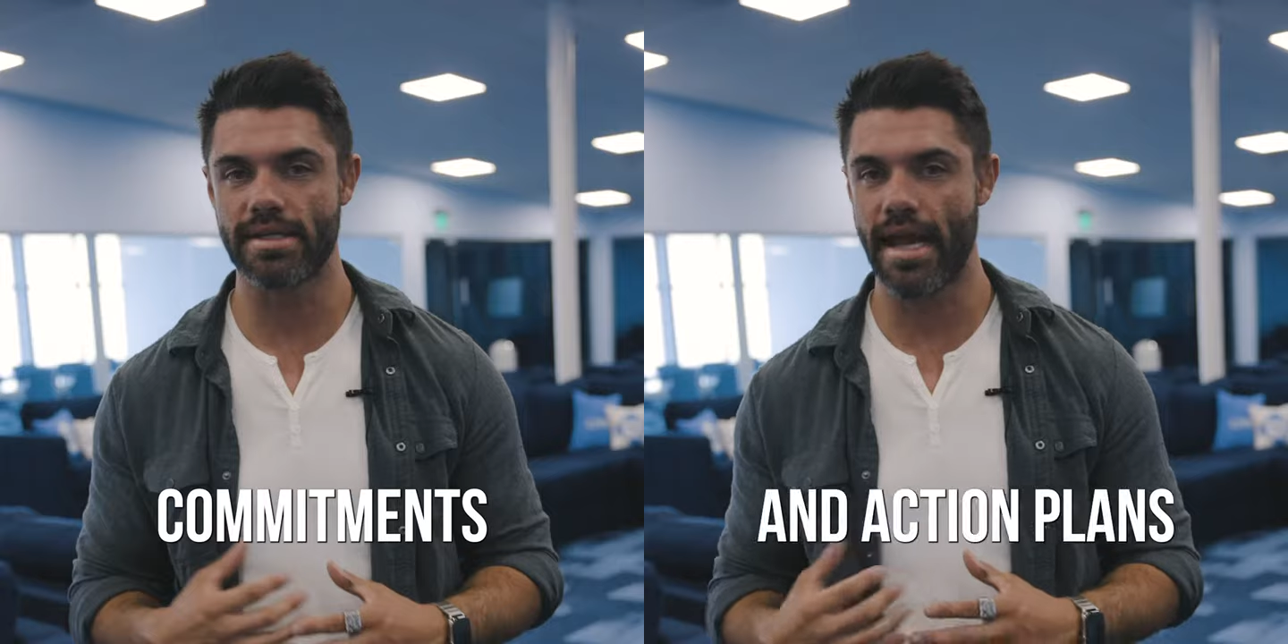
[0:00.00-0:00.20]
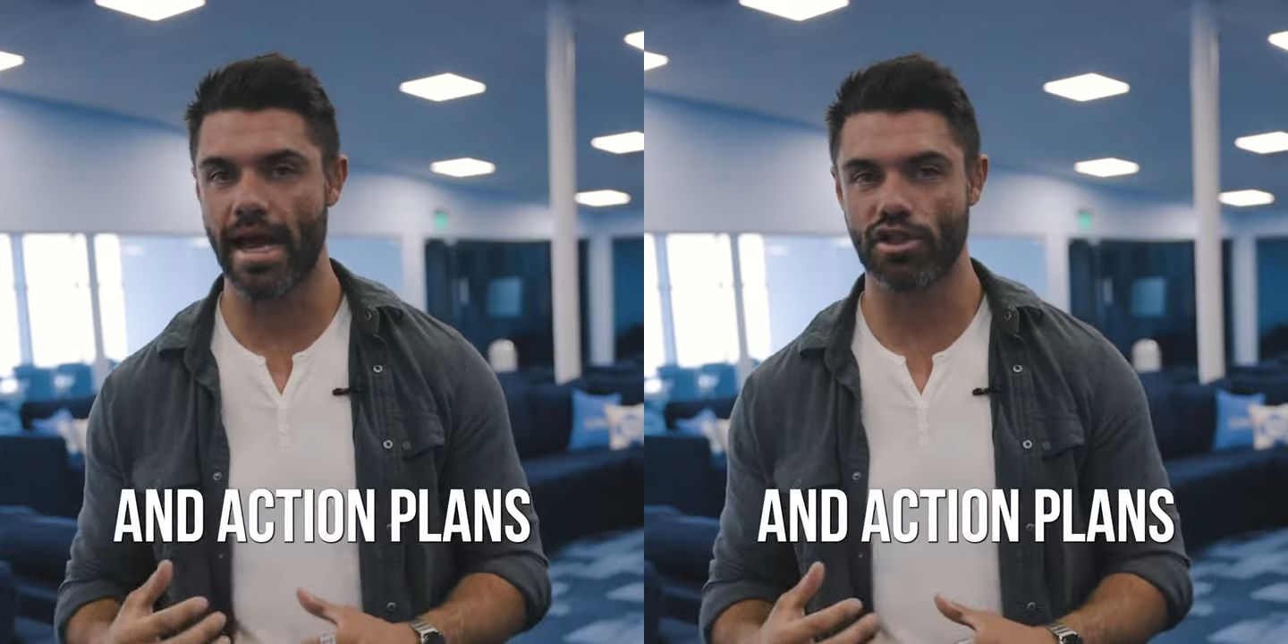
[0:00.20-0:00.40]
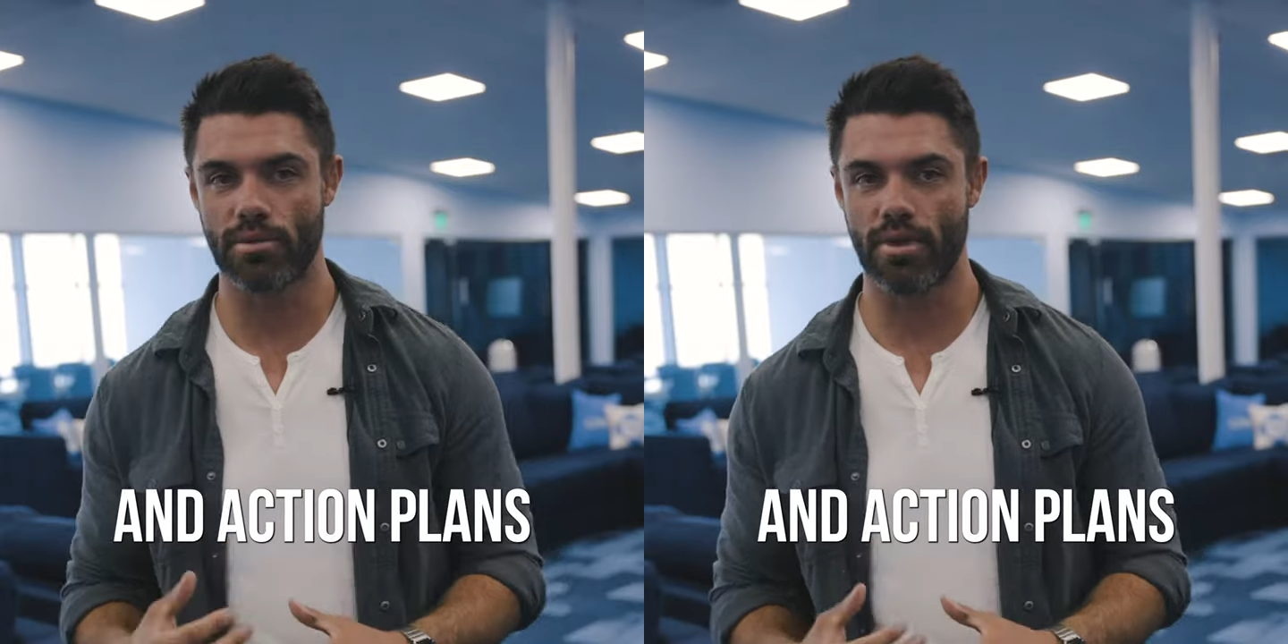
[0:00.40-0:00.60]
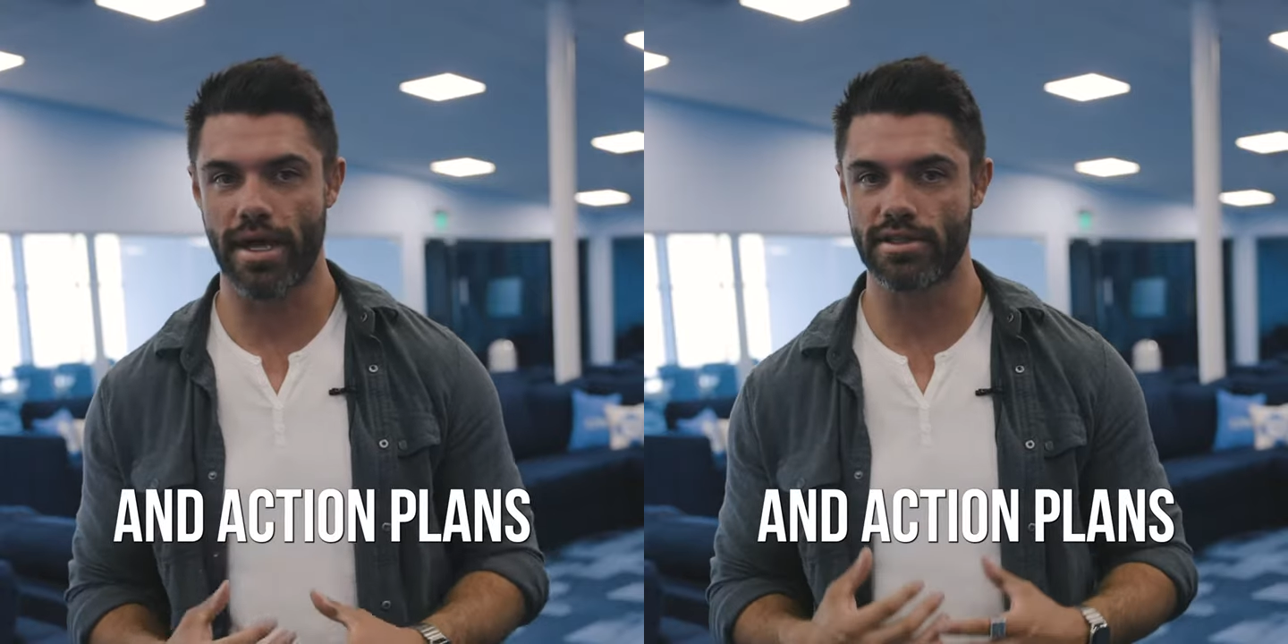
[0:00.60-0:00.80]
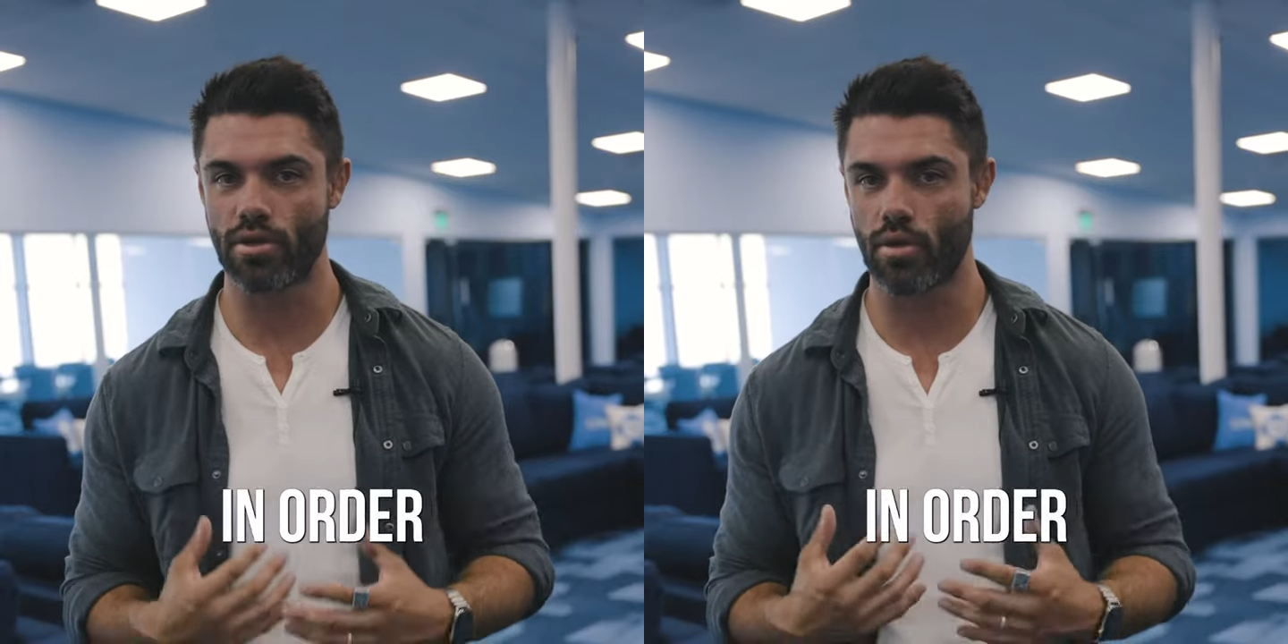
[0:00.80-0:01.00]
and action
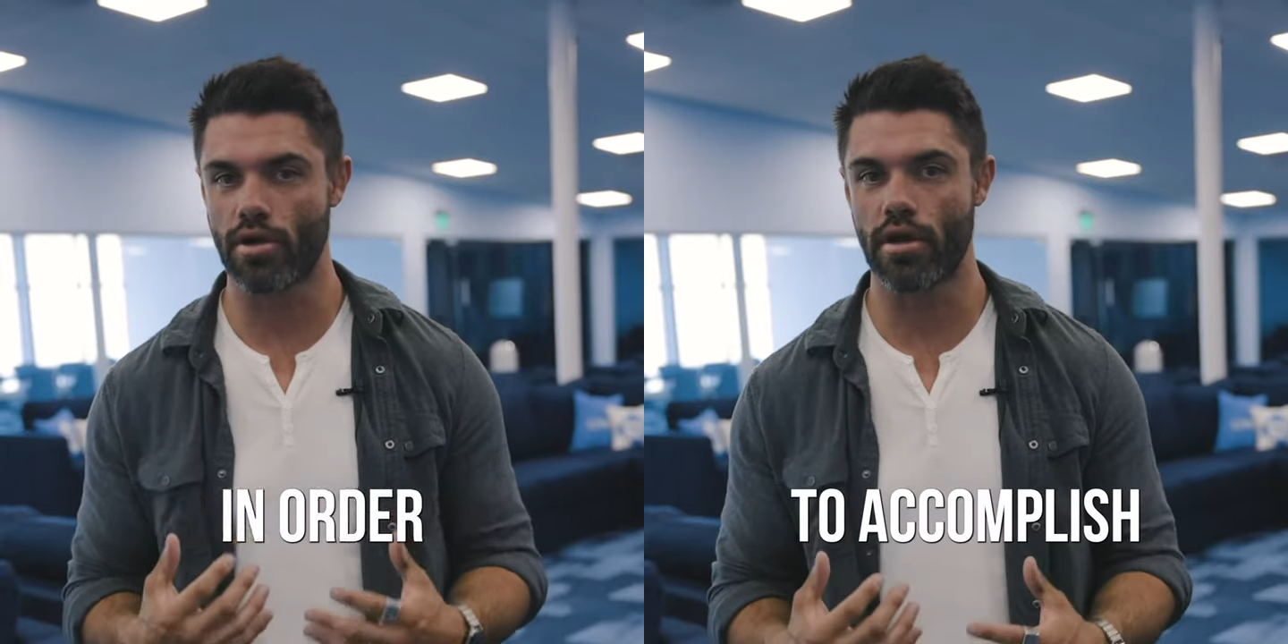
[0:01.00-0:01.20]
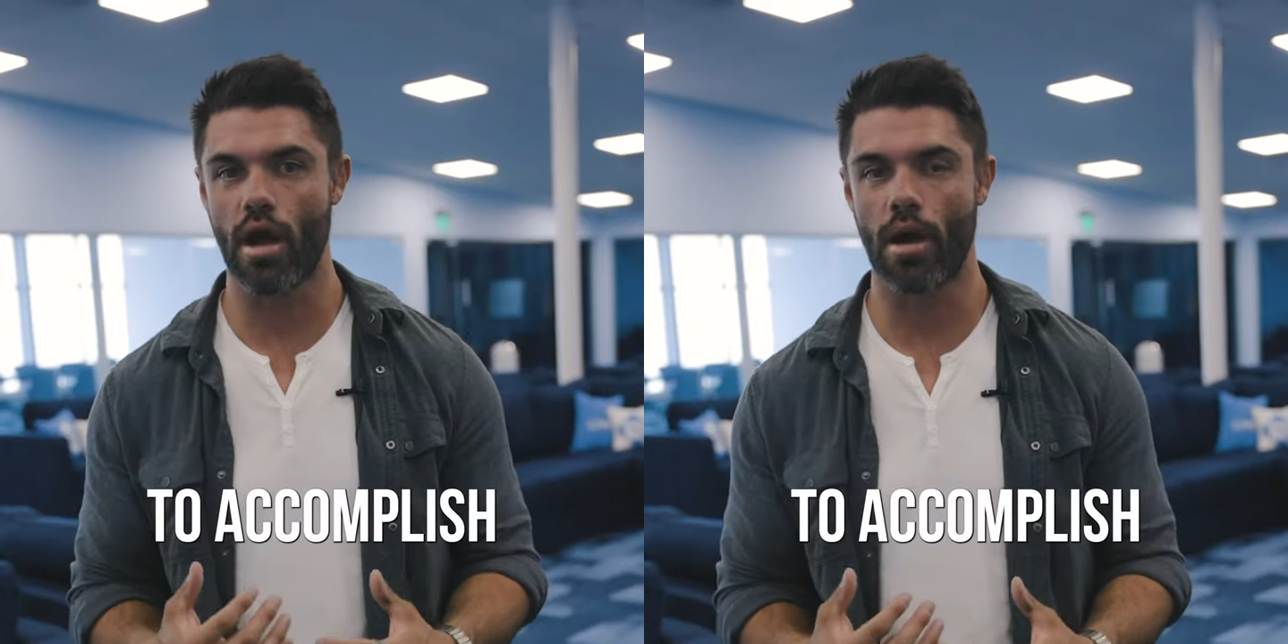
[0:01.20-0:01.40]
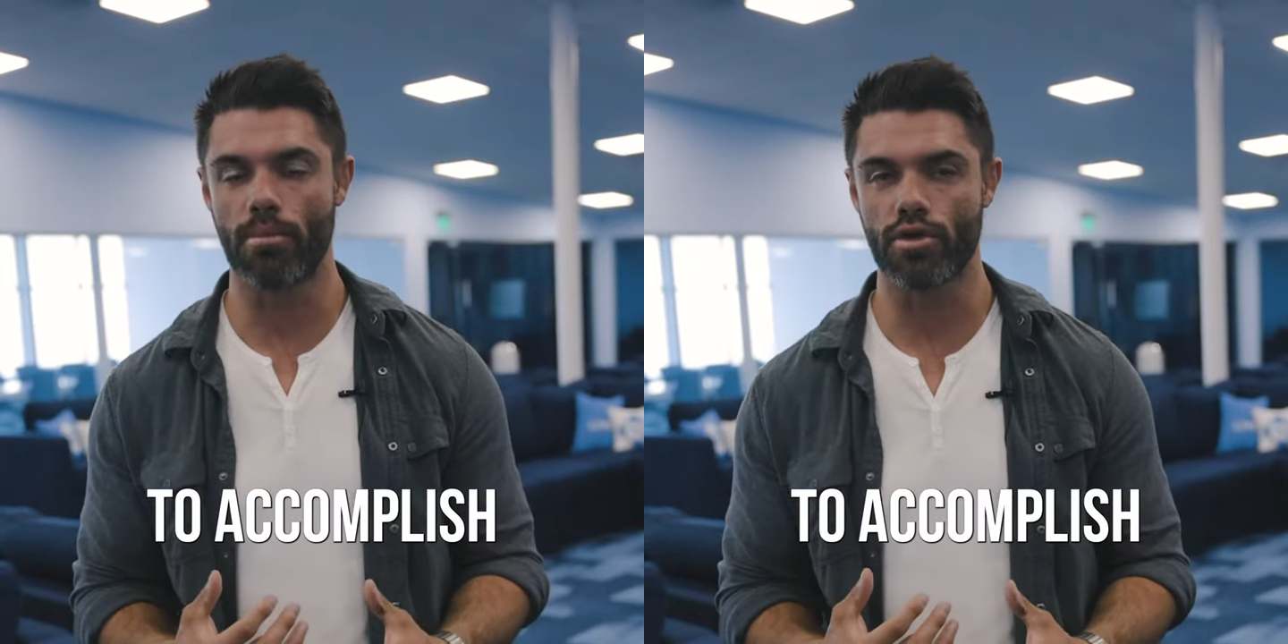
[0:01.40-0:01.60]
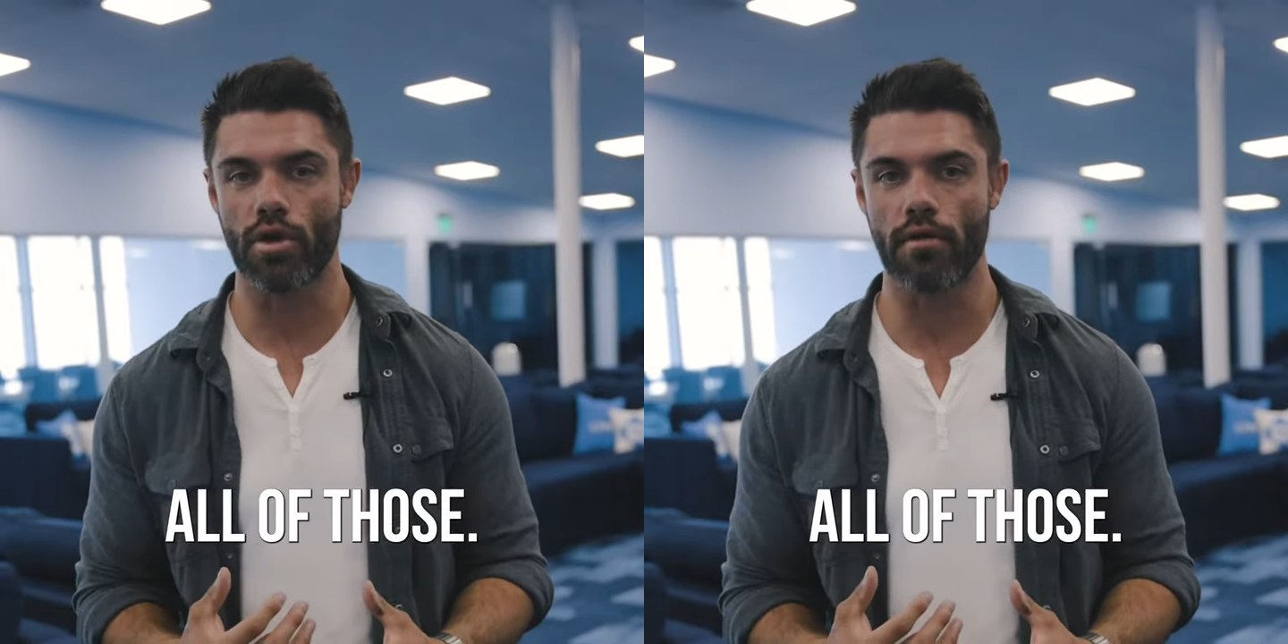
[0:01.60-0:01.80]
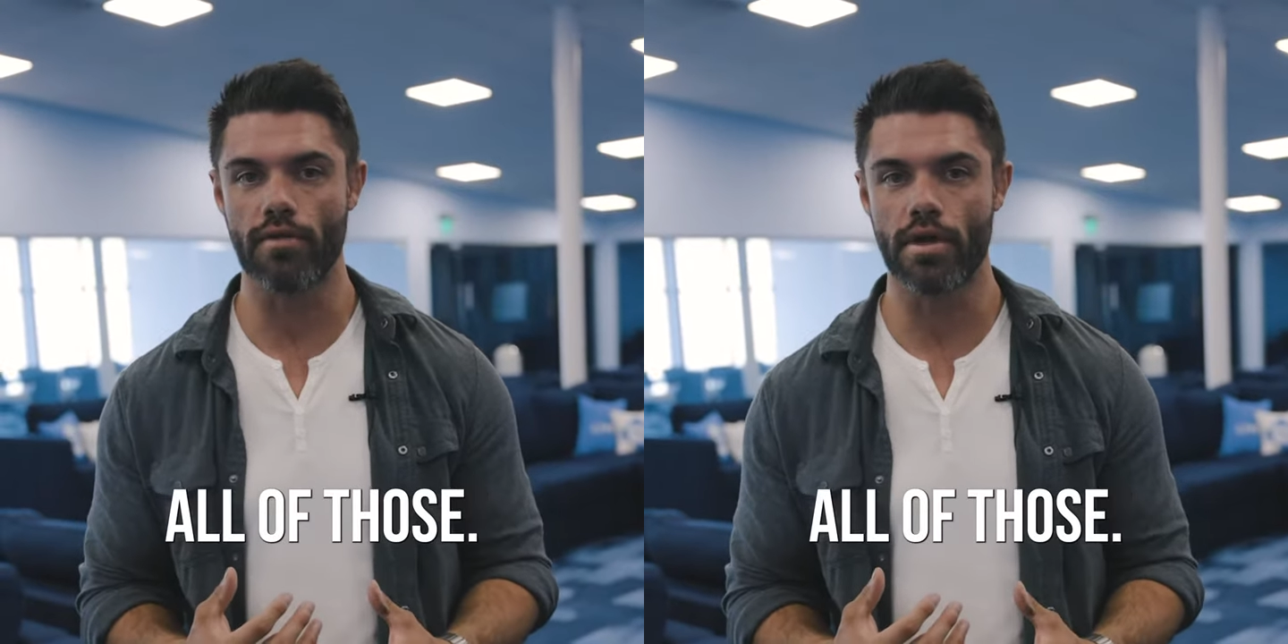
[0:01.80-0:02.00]
plans in order to accomplish
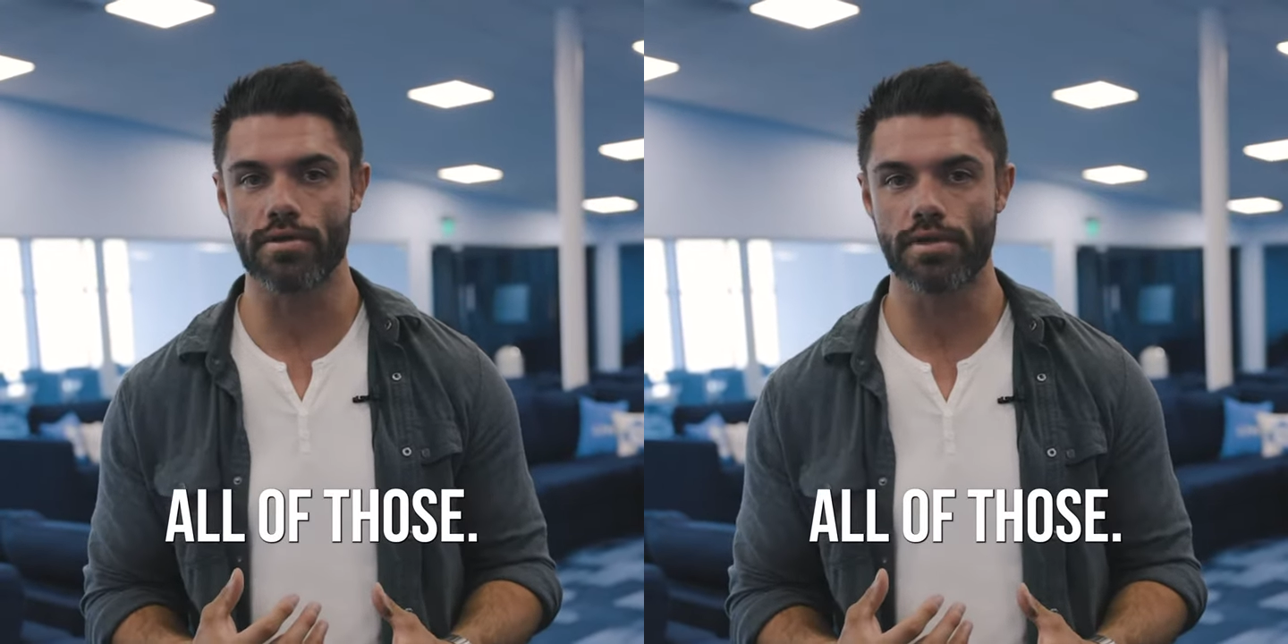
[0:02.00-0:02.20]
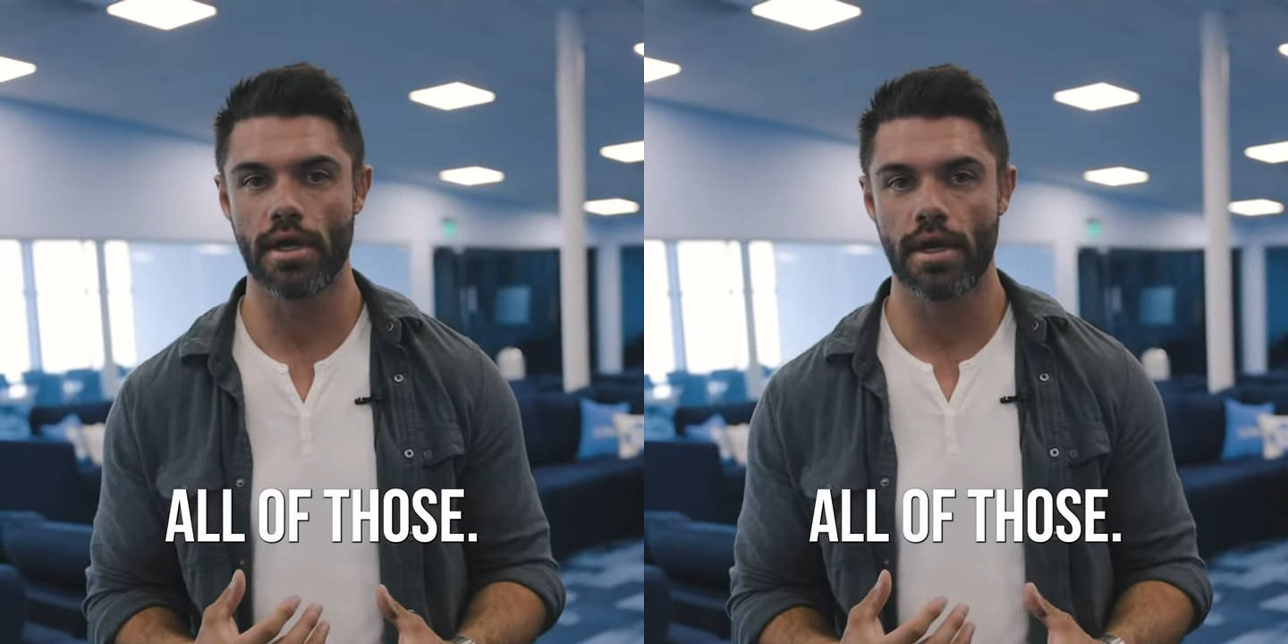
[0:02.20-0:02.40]
all of those.